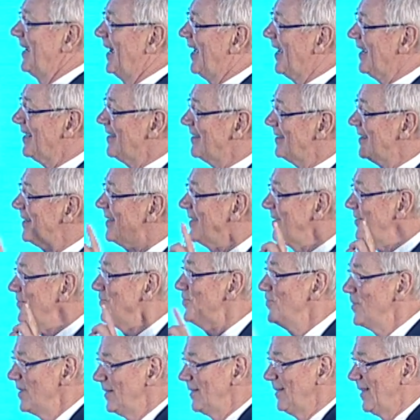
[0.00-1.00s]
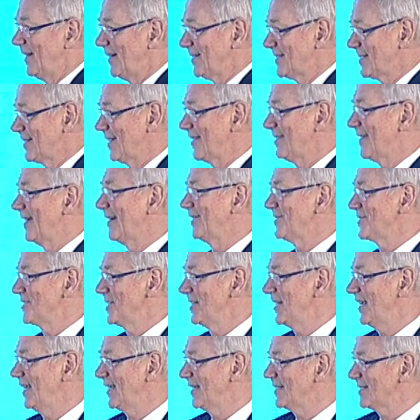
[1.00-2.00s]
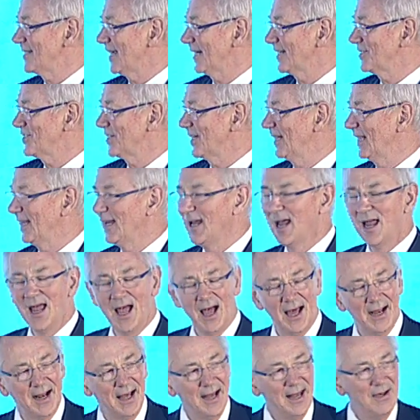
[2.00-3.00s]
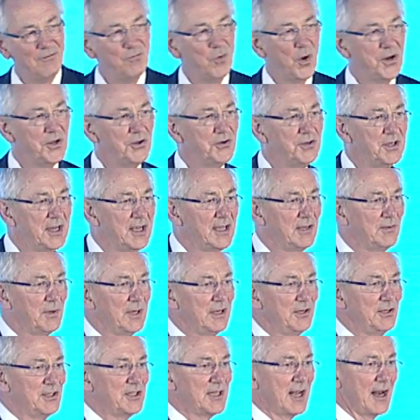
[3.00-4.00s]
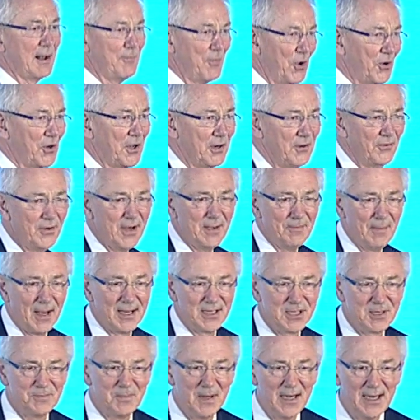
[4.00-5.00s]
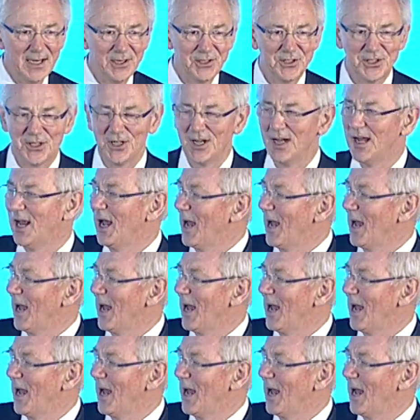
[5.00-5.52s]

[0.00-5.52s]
I think you will last 1,000 years, actually. And I love what you did when you said, I'm not going to read my speech.